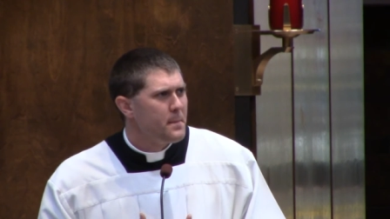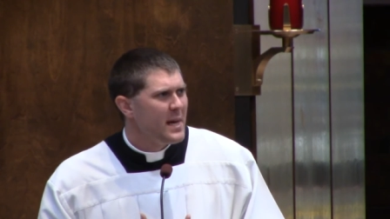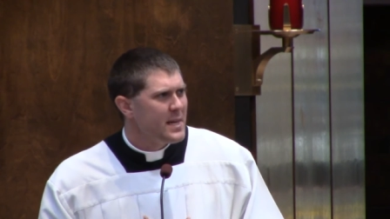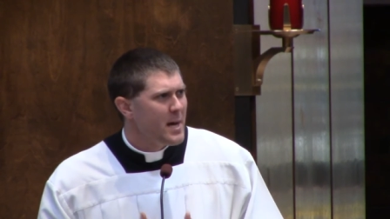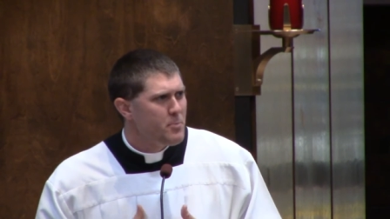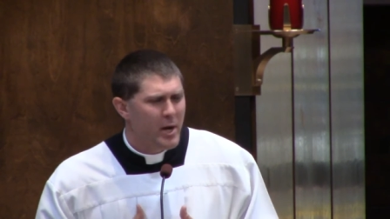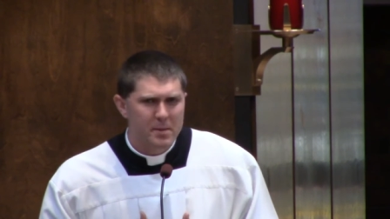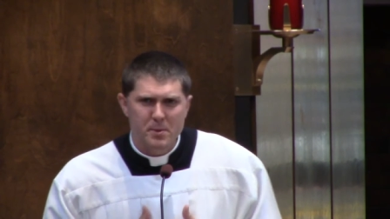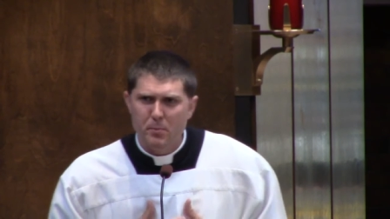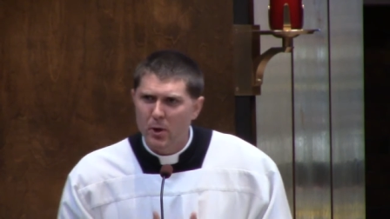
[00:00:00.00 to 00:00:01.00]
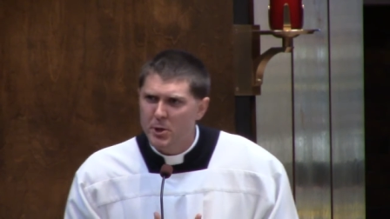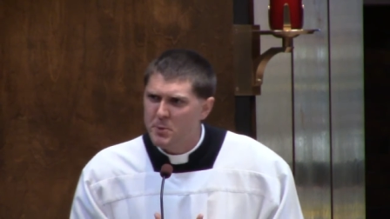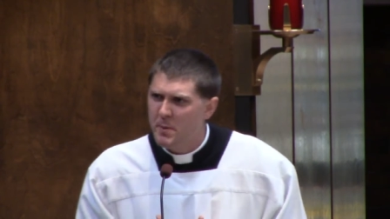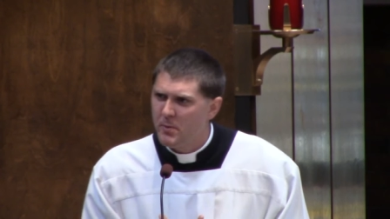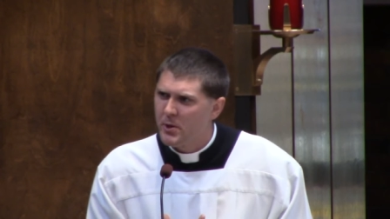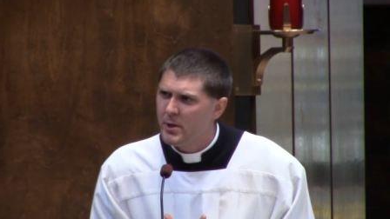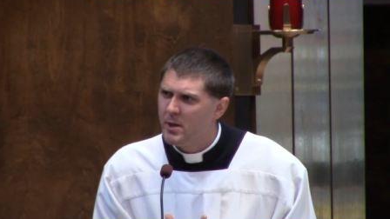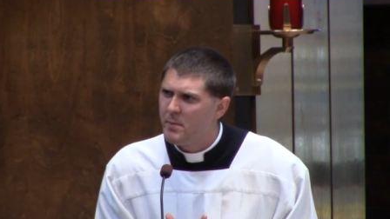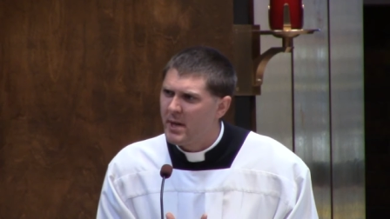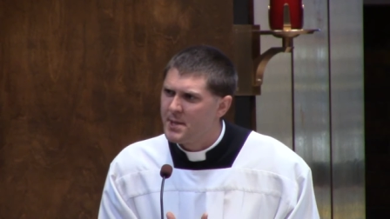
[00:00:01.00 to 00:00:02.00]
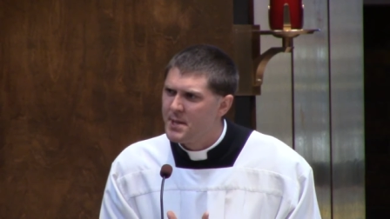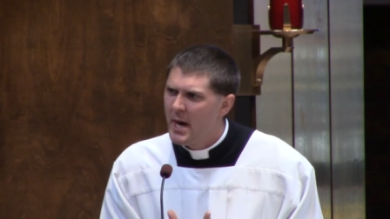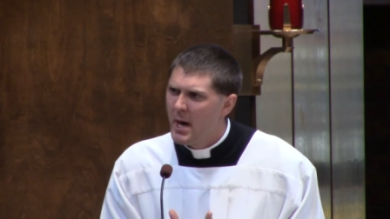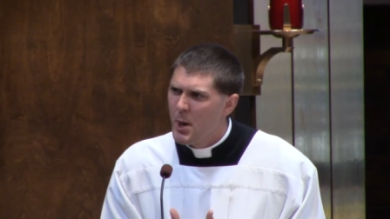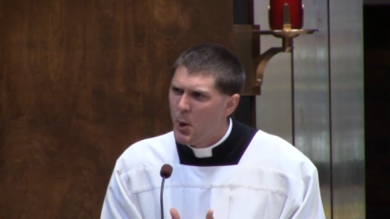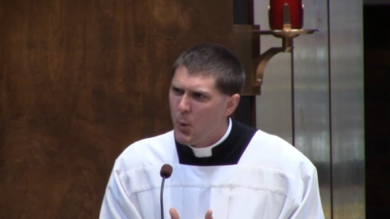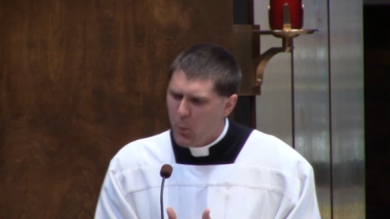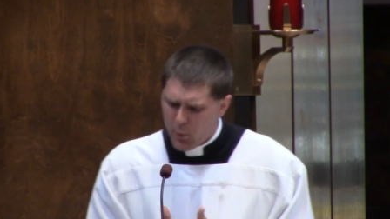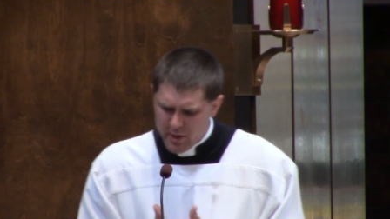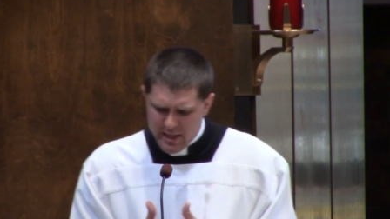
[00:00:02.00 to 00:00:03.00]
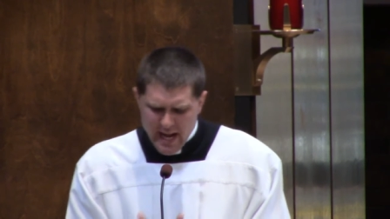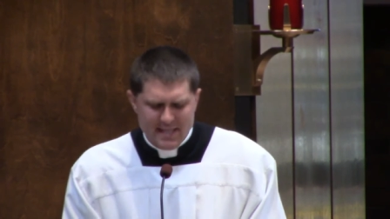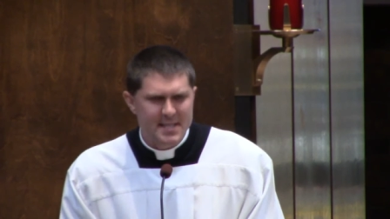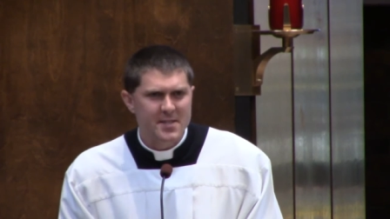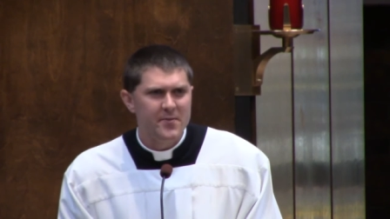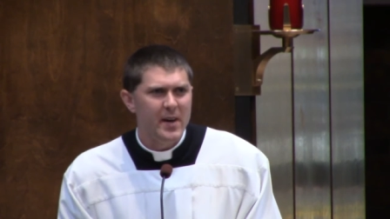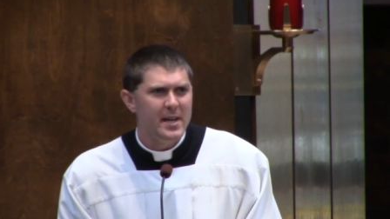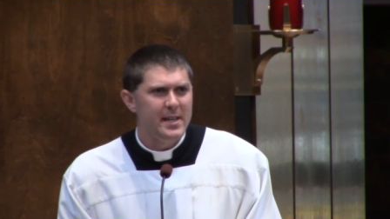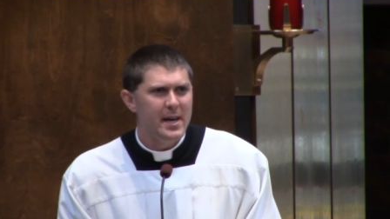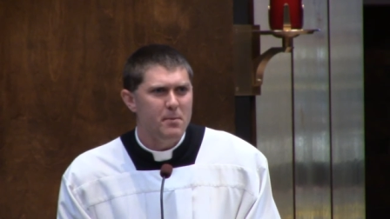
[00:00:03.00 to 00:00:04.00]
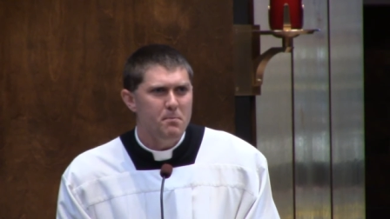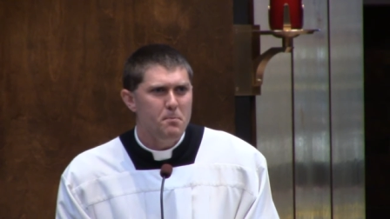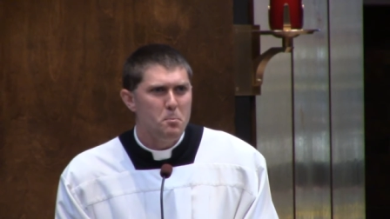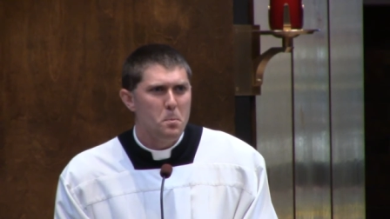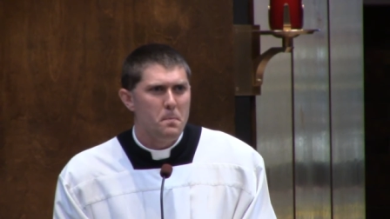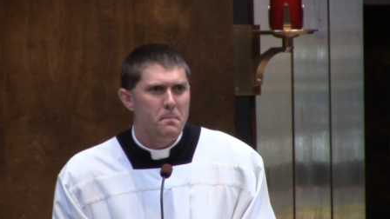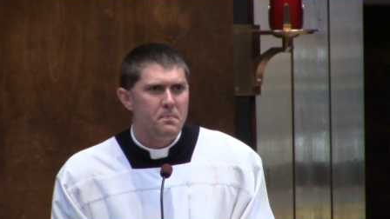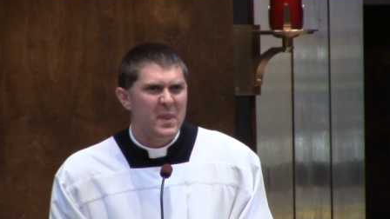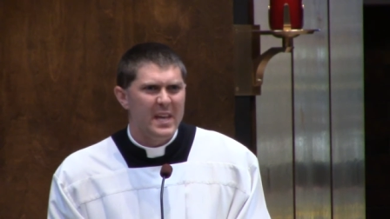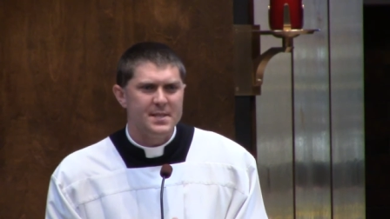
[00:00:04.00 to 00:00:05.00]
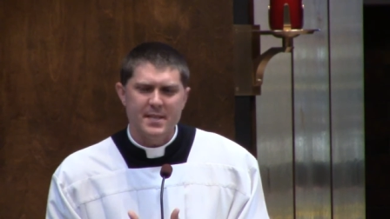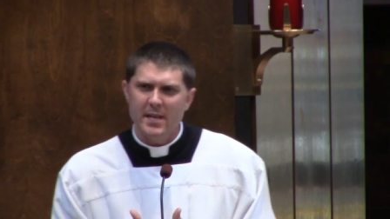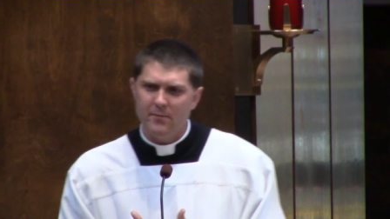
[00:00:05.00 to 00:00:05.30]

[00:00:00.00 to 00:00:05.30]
I, I brought up the Polish people earlier because when the Nazis invaded them, instead